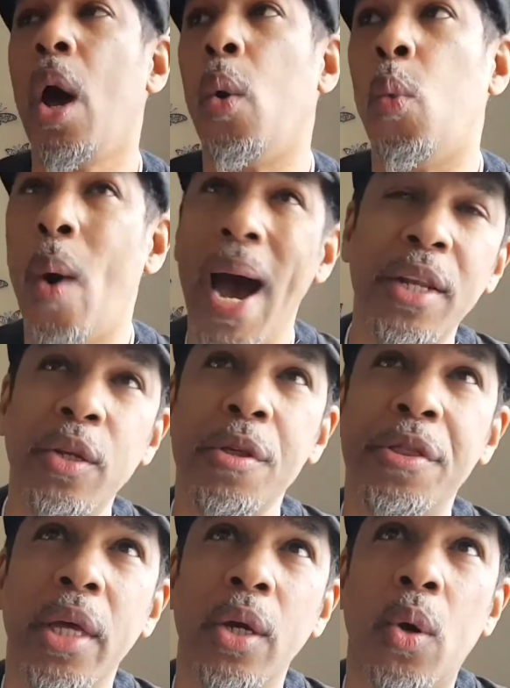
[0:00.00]
why do you
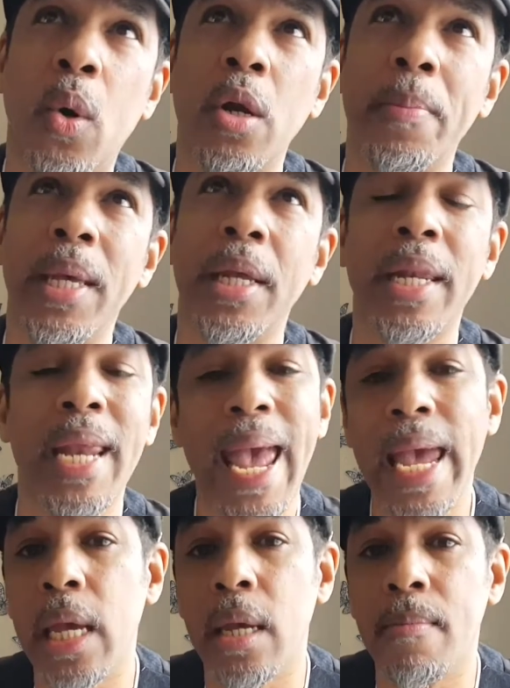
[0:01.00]
think calling me a
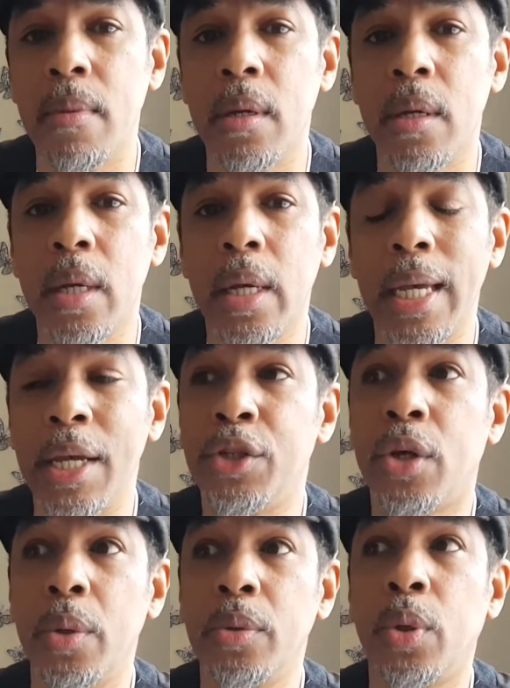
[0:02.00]
name is
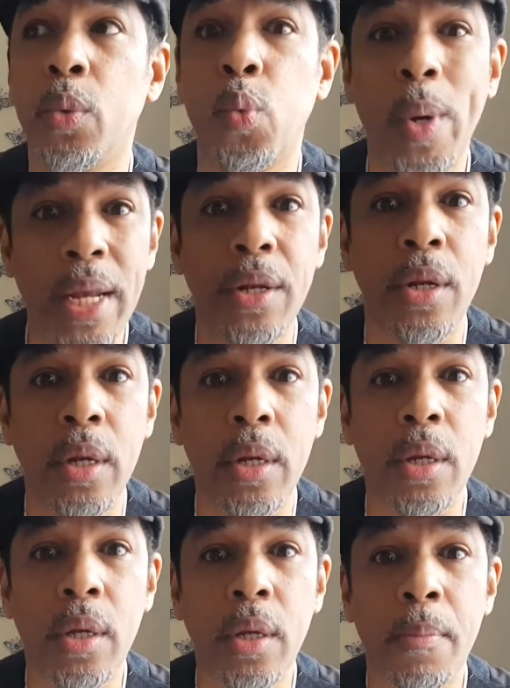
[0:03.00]
going to win
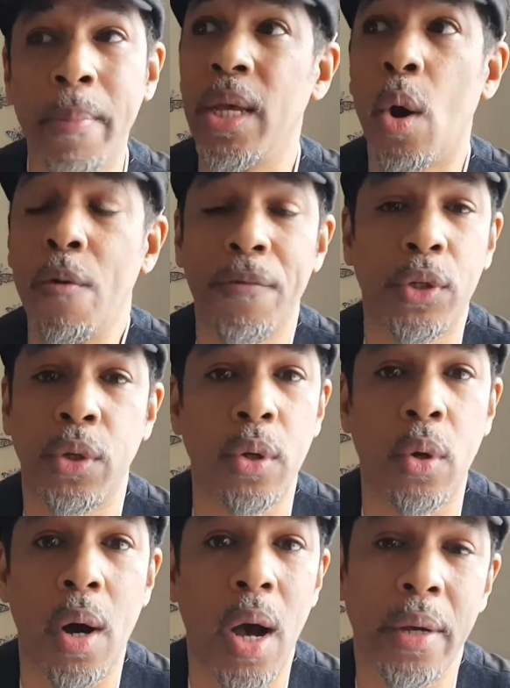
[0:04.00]
me over to
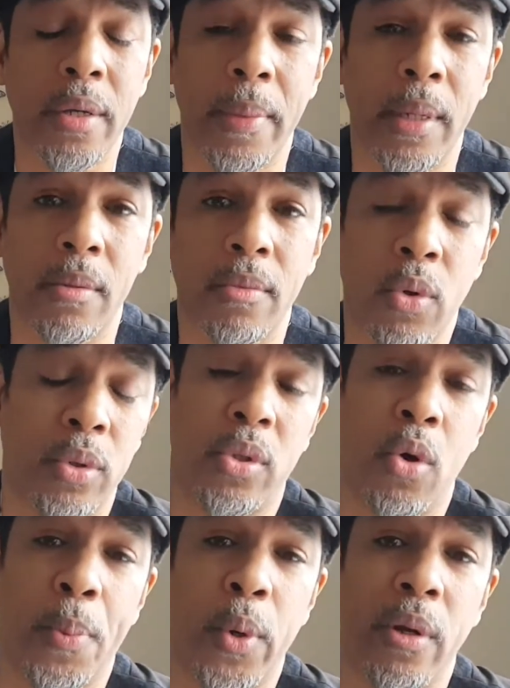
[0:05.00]
your argument or to
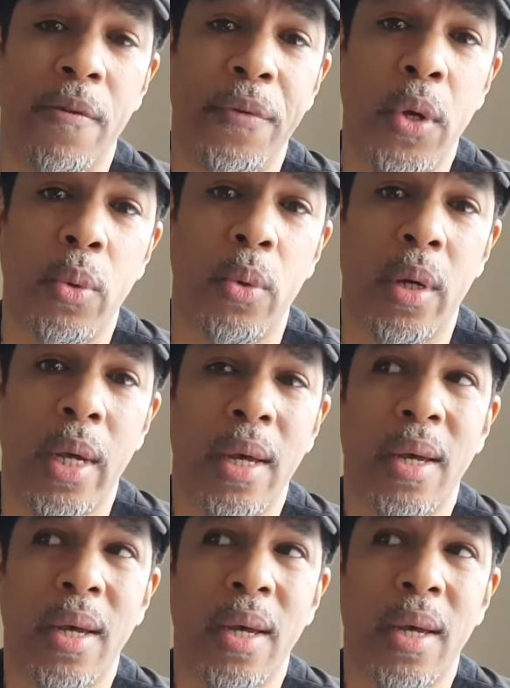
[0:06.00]
your point of view?